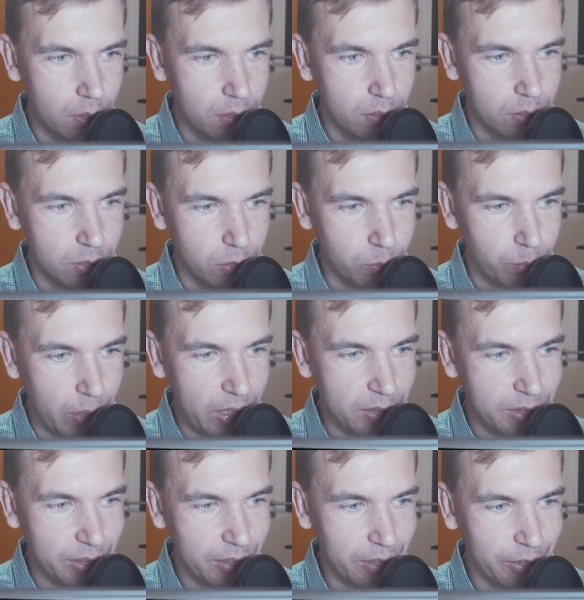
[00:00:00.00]
So
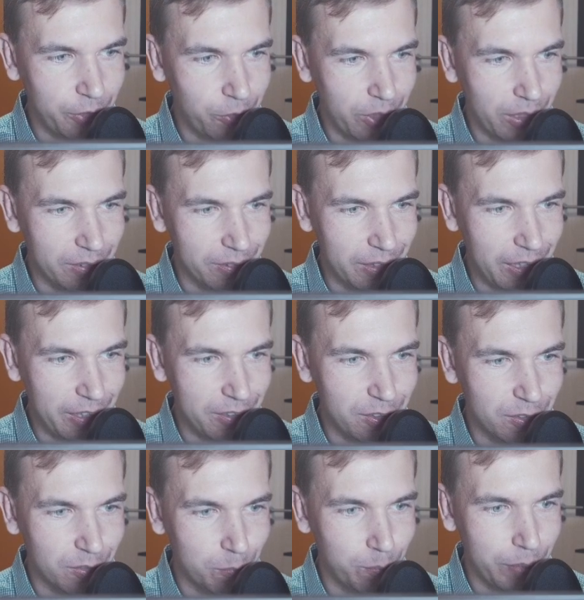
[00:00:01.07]
basically you can date
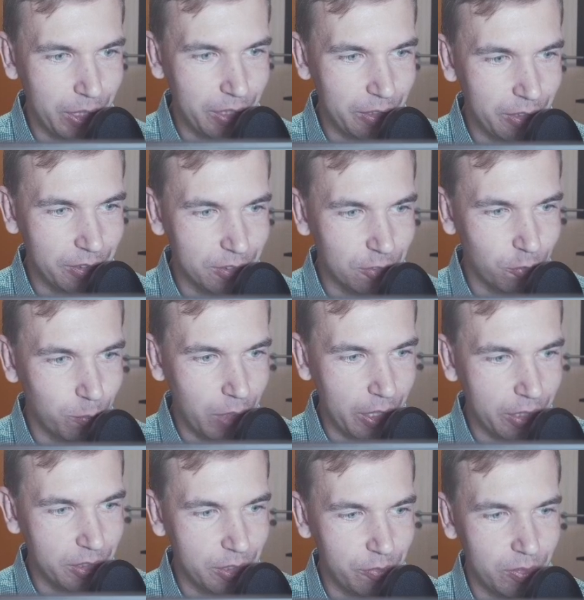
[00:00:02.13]
the beginnings of my
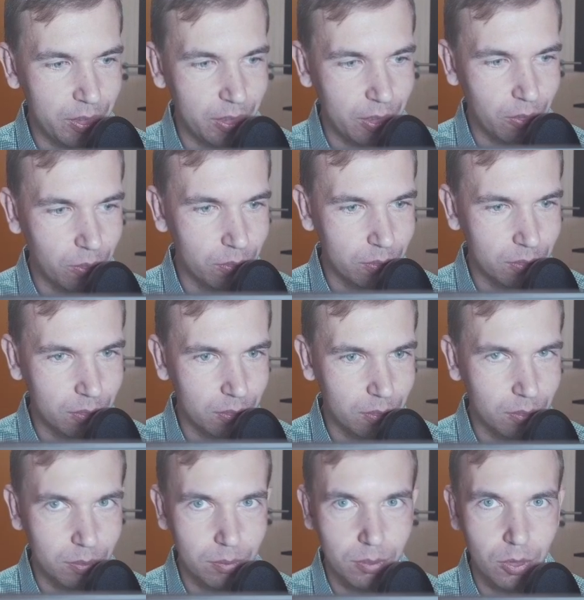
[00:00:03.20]
activity
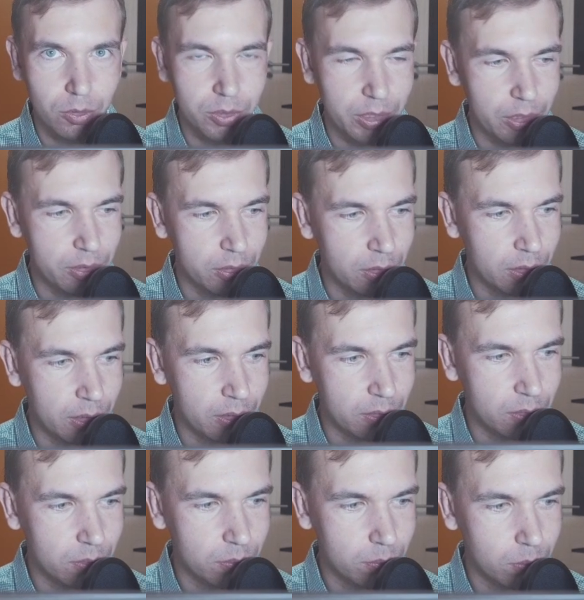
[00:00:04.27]
on the
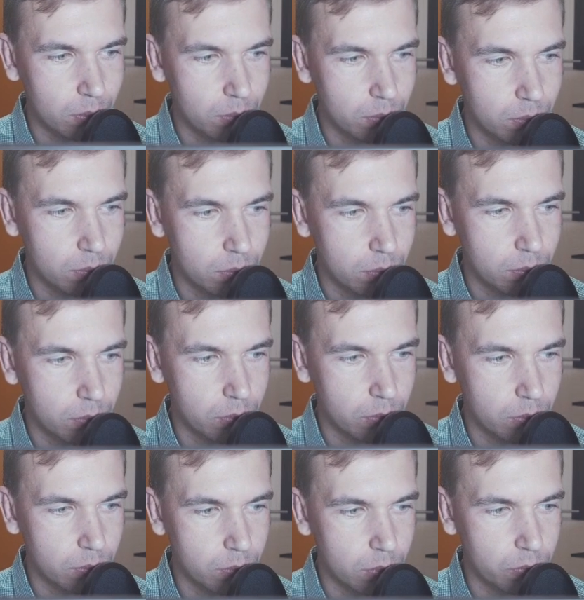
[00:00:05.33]
internet
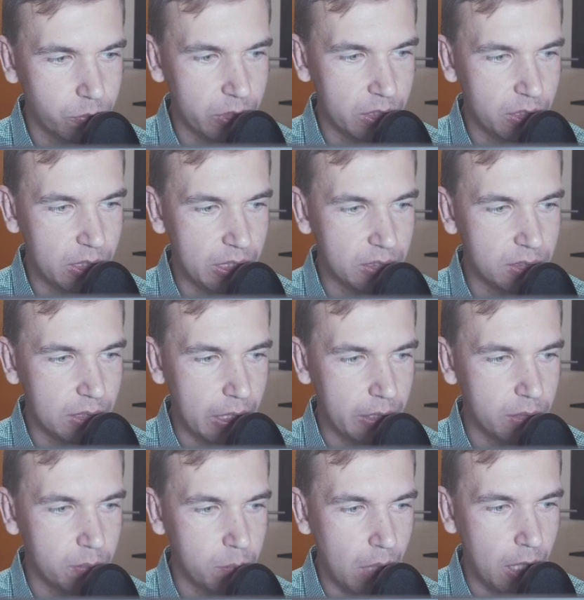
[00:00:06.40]
with this
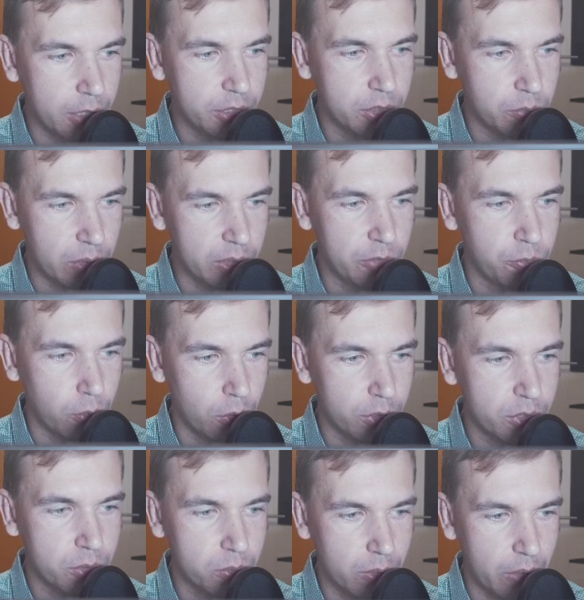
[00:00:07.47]
date, March
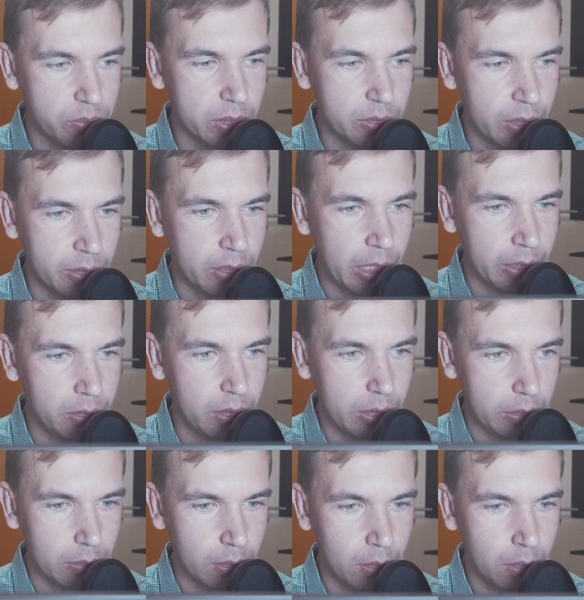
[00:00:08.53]
24th, 2019.